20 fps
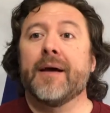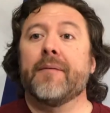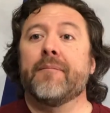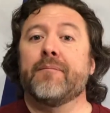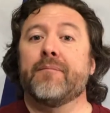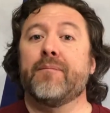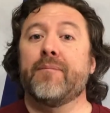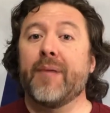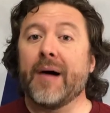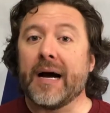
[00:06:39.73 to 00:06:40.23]

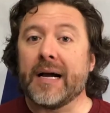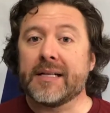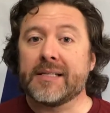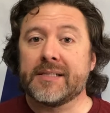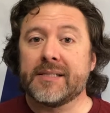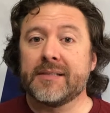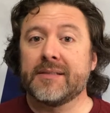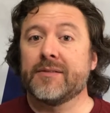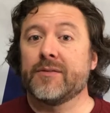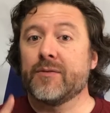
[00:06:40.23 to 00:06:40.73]

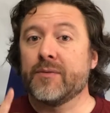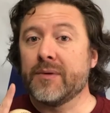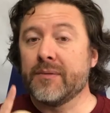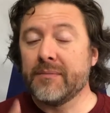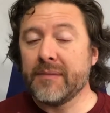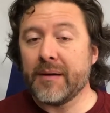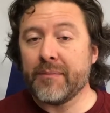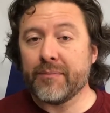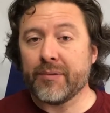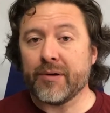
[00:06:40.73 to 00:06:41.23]
But
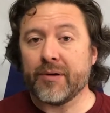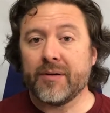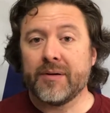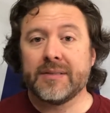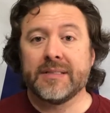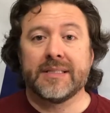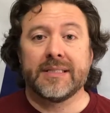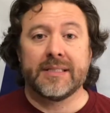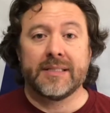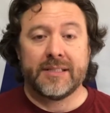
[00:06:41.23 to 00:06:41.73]
remember,
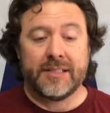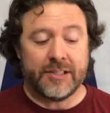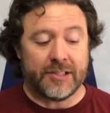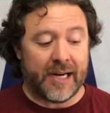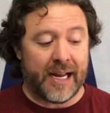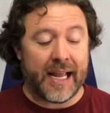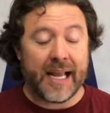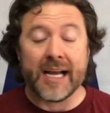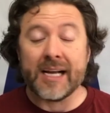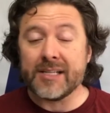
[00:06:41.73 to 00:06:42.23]
your
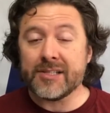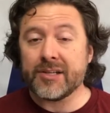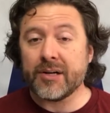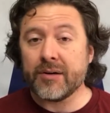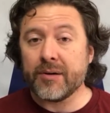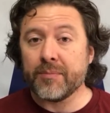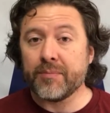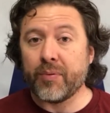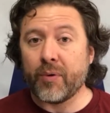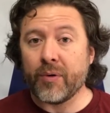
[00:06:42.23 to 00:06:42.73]
hands are
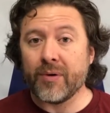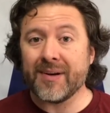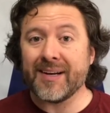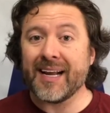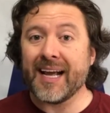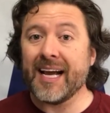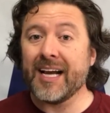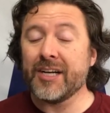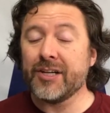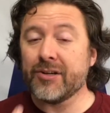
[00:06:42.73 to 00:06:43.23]
important,
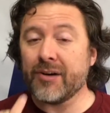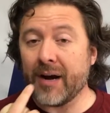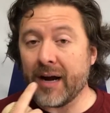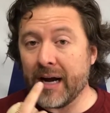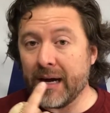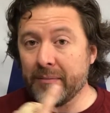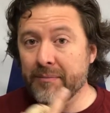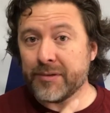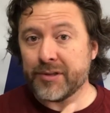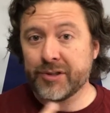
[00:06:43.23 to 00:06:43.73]
and your
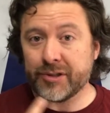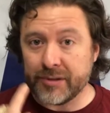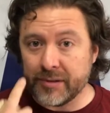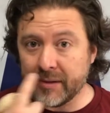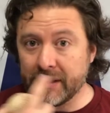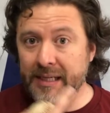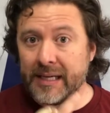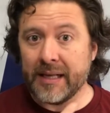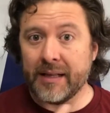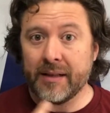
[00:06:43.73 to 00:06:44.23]
embouchure,
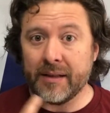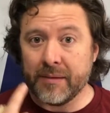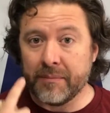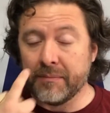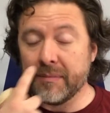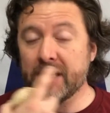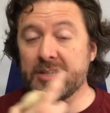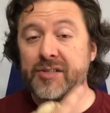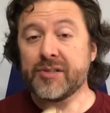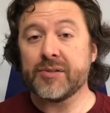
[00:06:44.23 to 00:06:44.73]
again, the
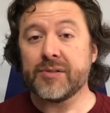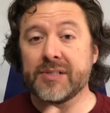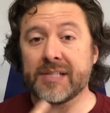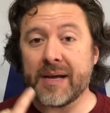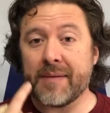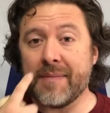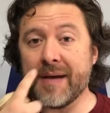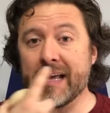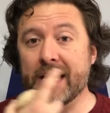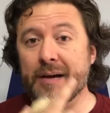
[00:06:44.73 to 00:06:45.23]
muscles
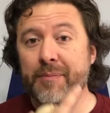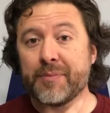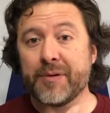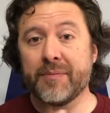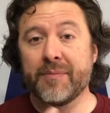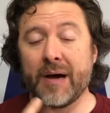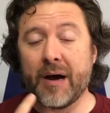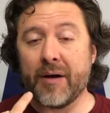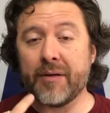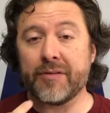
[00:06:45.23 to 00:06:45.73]
that make up your
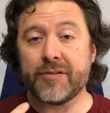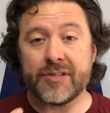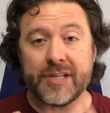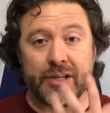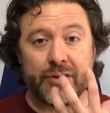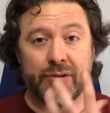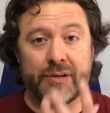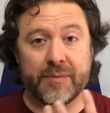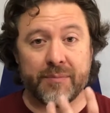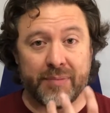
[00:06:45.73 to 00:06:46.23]
mouth so that
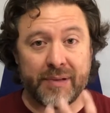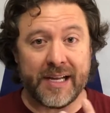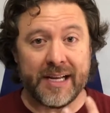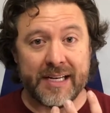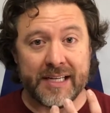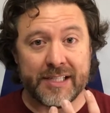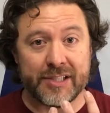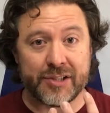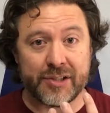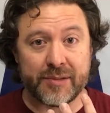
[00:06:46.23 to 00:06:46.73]
you can play an
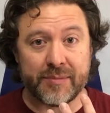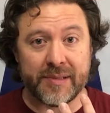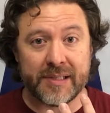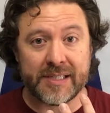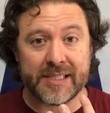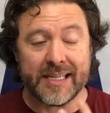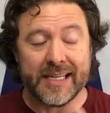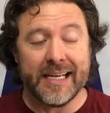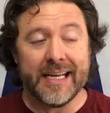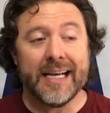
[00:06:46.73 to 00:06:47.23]
instrument,
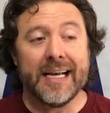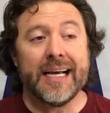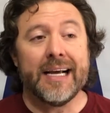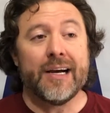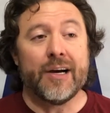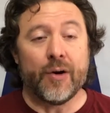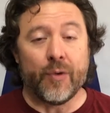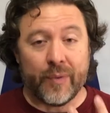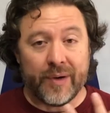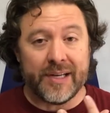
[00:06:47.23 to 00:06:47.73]

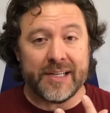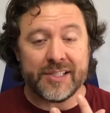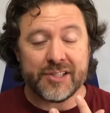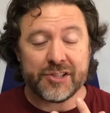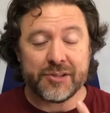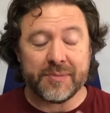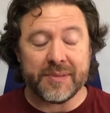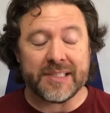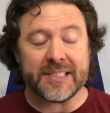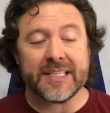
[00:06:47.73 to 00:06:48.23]
a wind
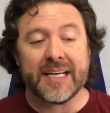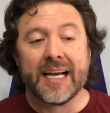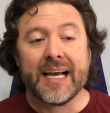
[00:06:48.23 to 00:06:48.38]
instrument,